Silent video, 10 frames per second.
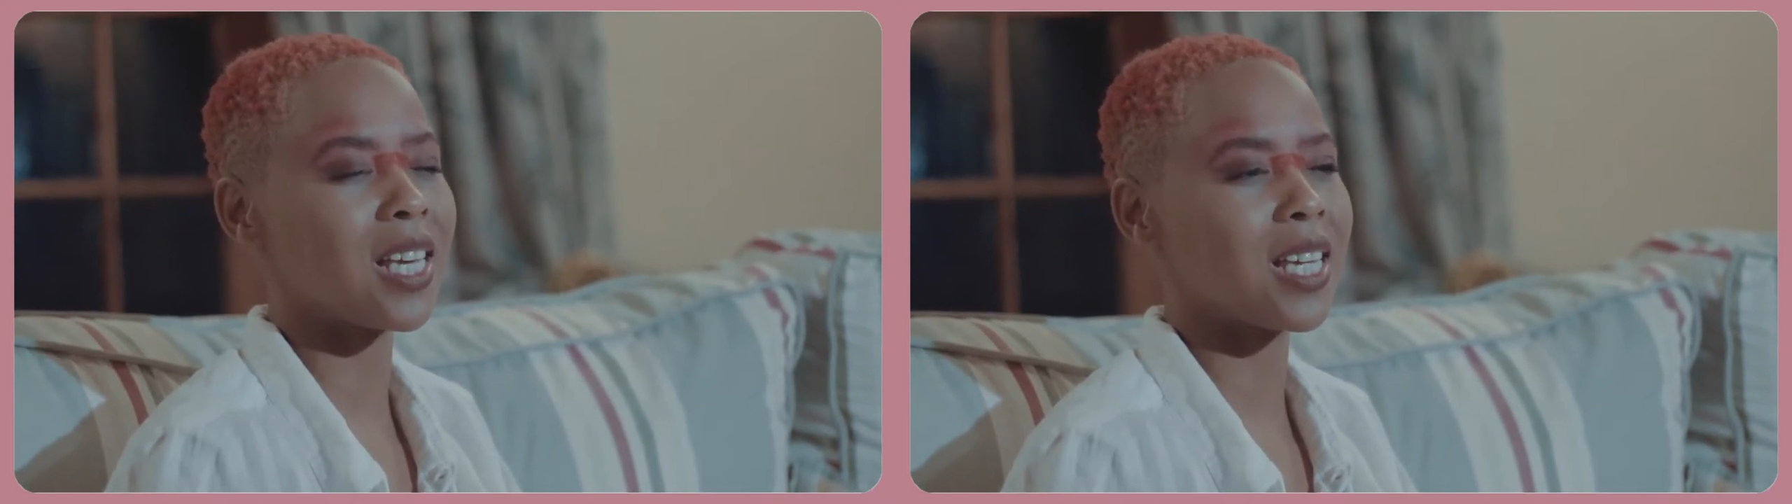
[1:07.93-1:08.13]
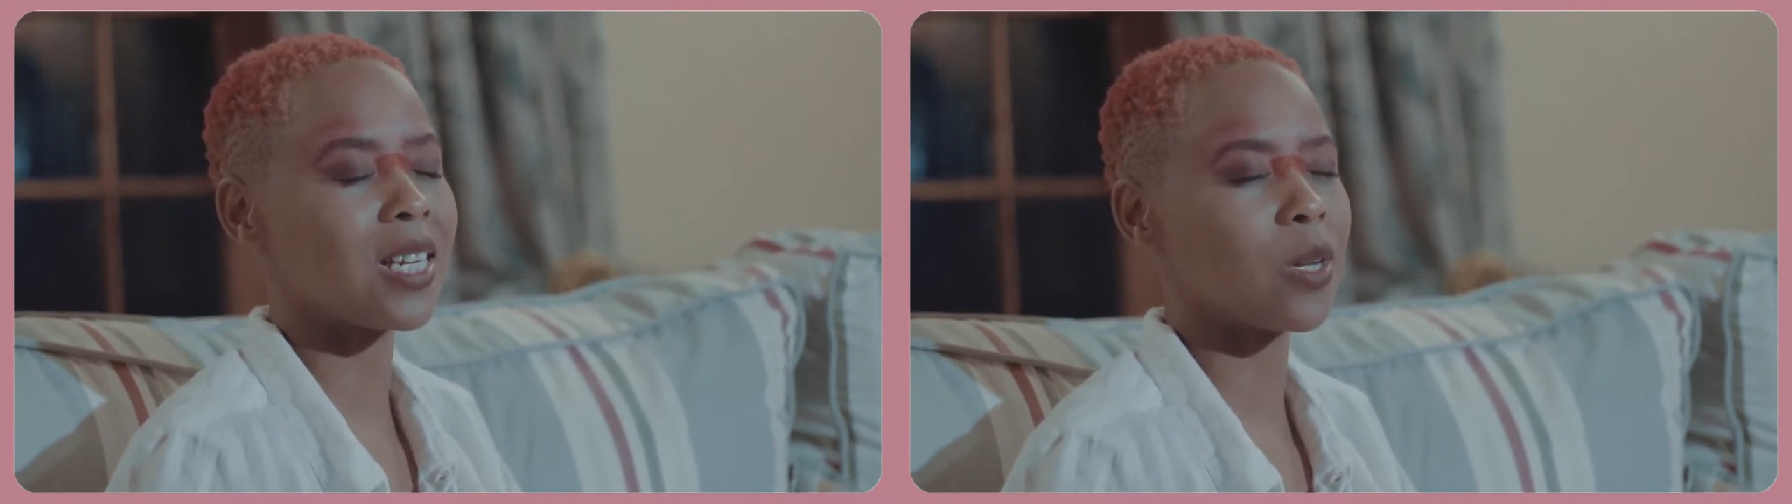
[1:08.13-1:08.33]

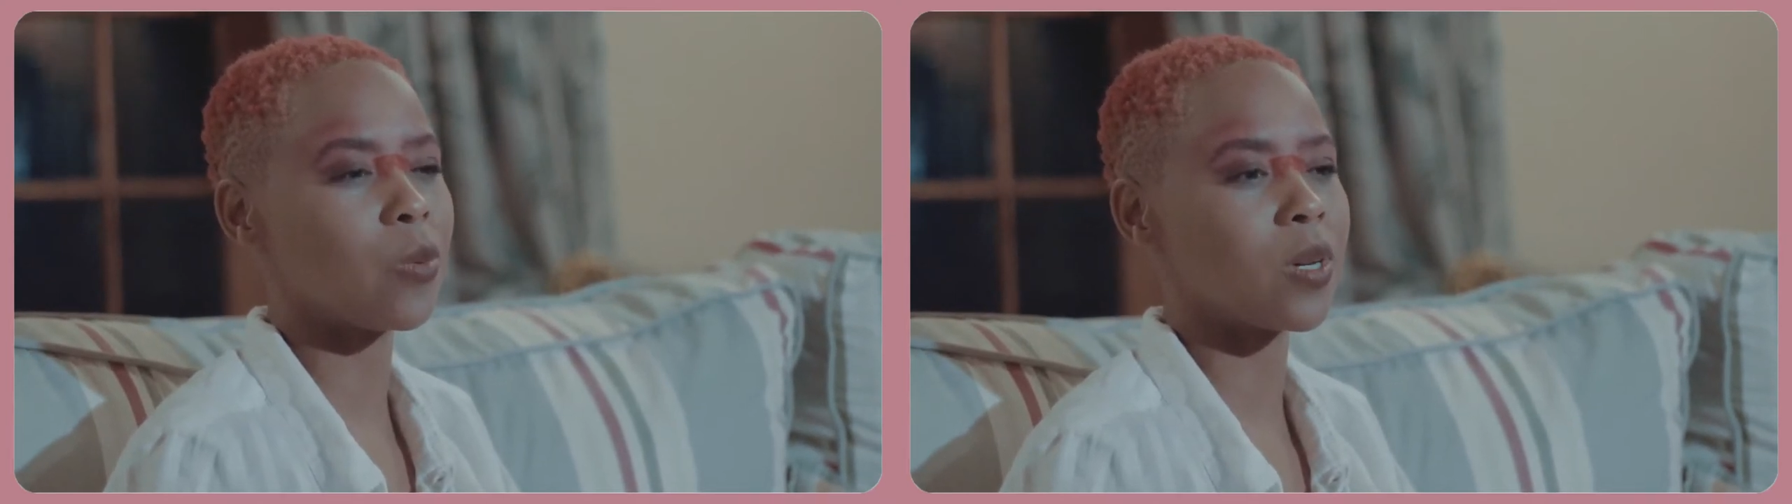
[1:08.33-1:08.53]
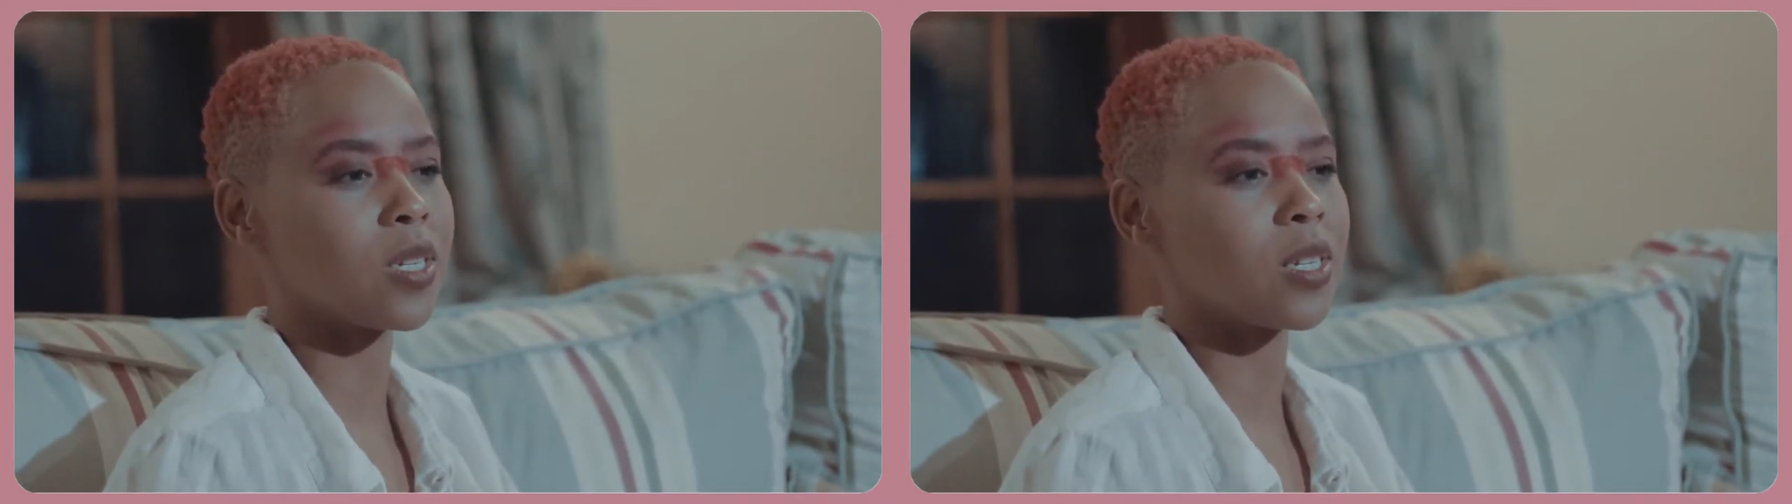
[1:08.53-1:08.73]
it it
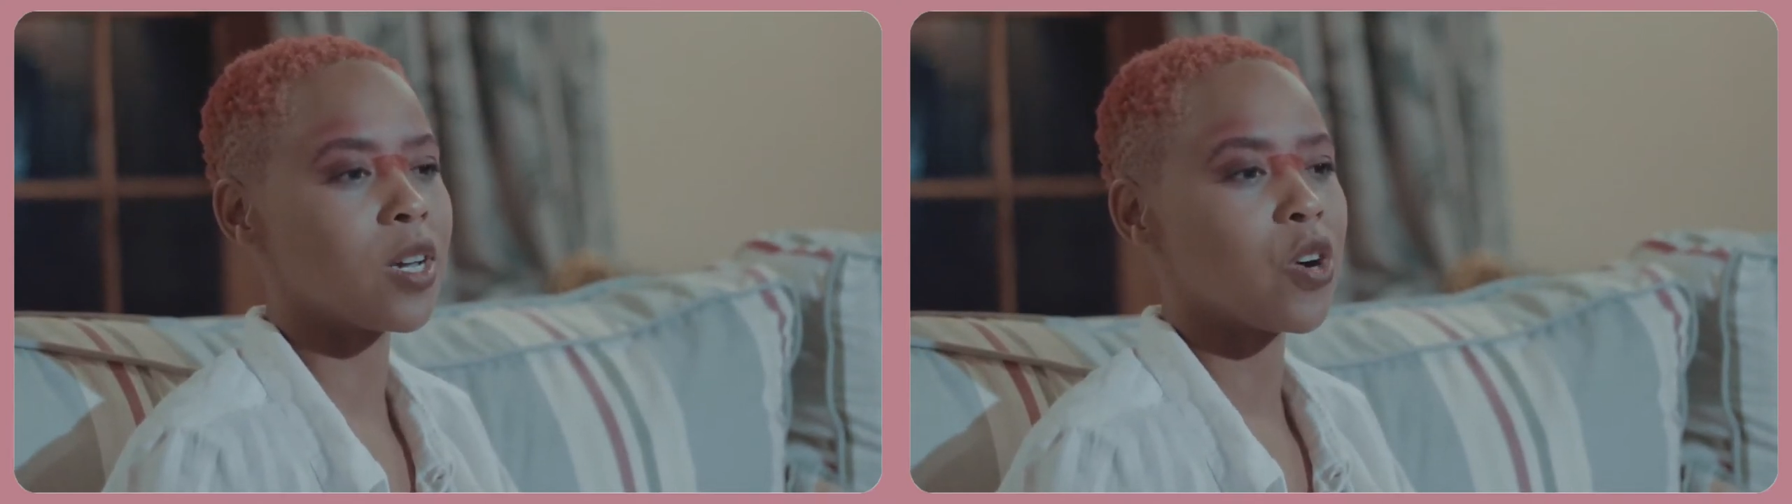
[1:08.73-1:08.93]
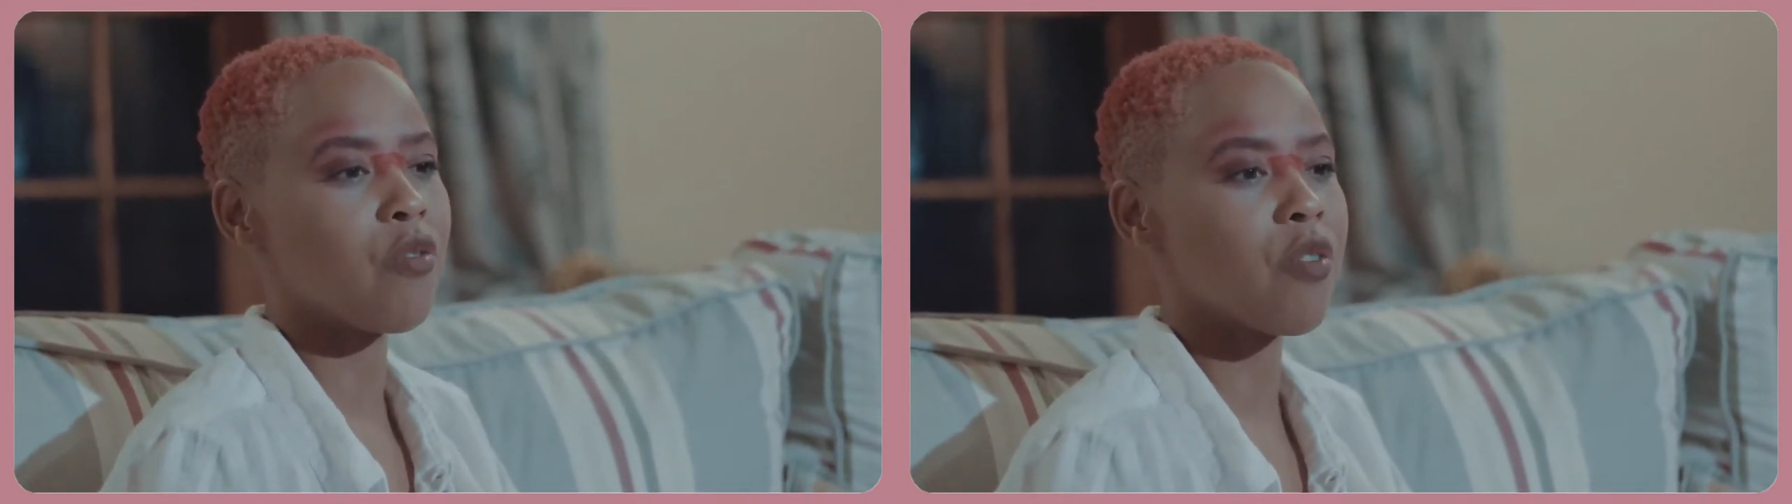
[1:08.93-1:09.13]
was
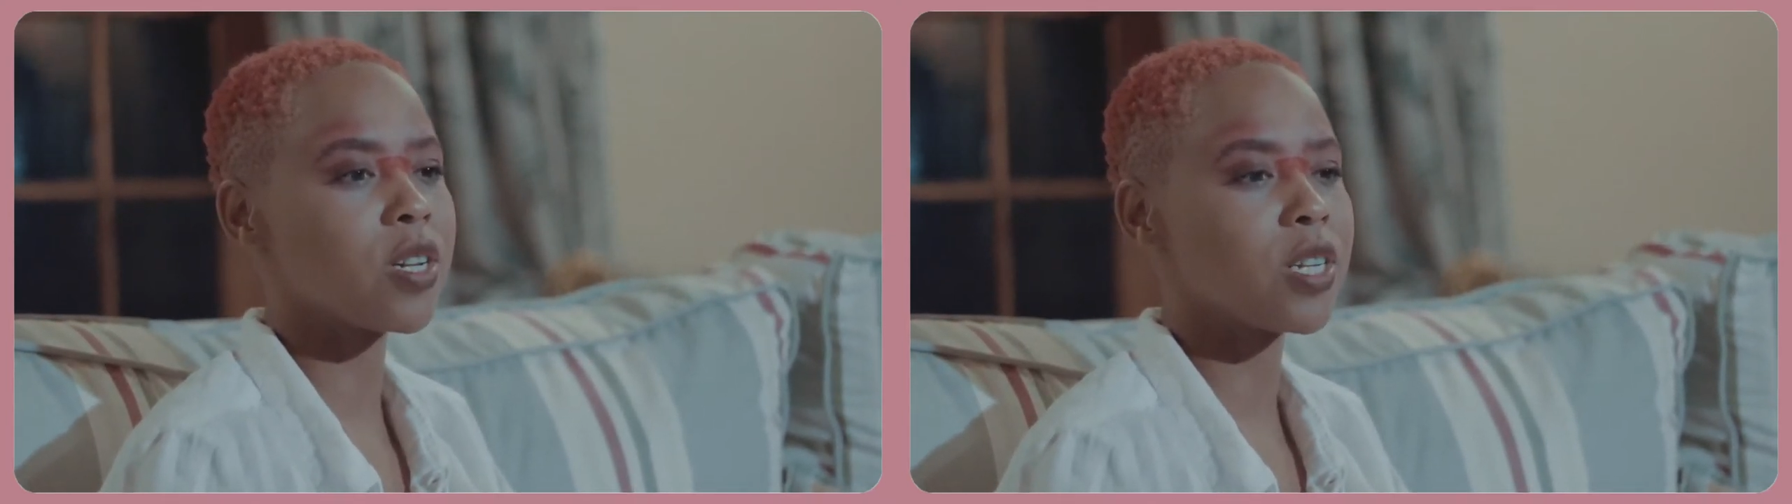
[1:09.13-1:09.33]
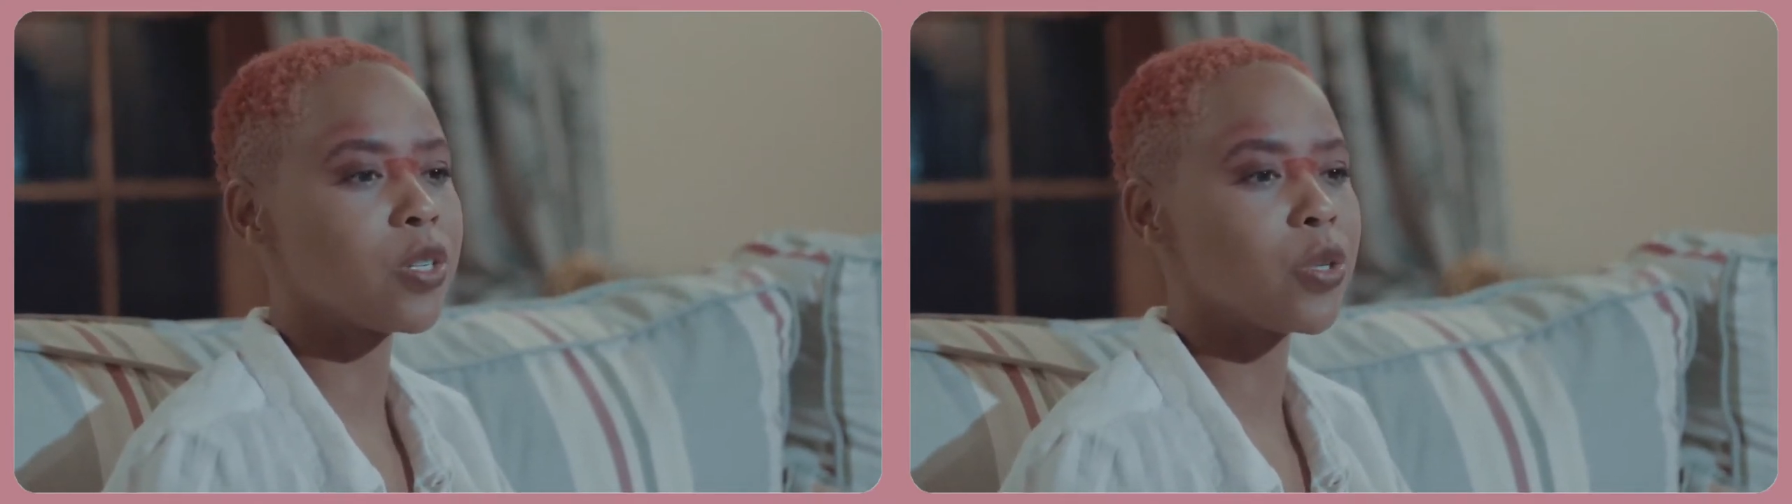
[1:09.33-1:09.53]

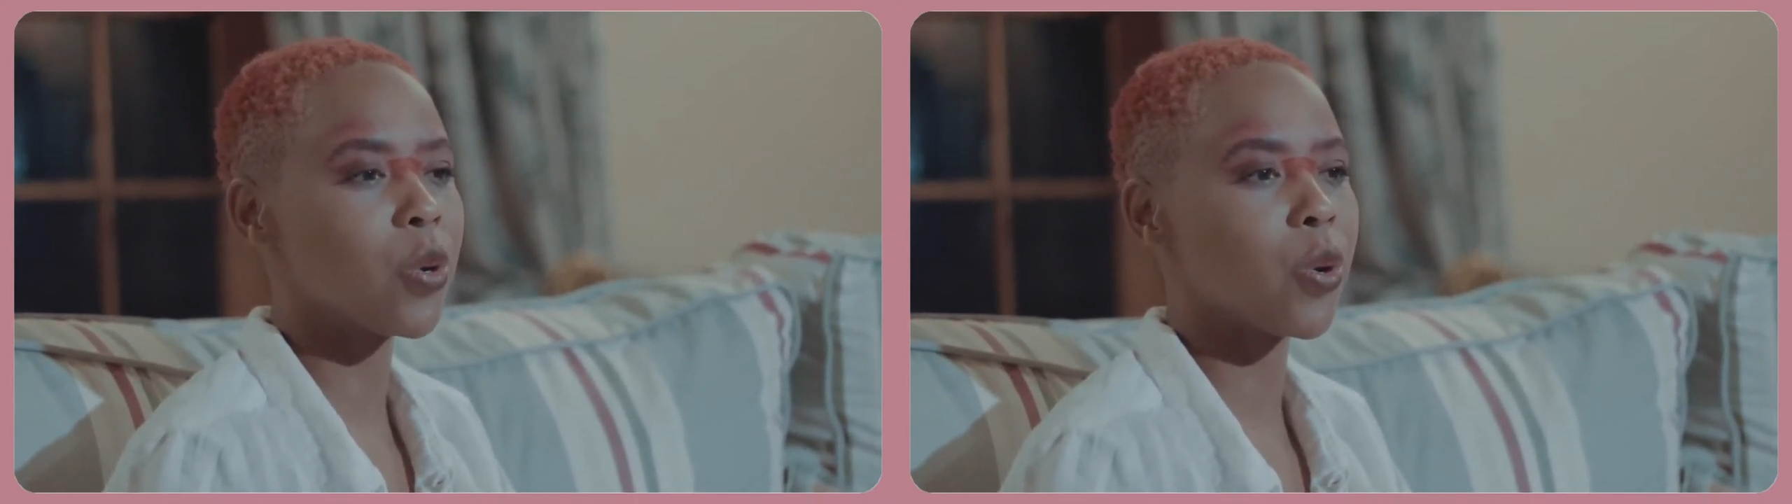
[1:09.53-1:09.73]
written to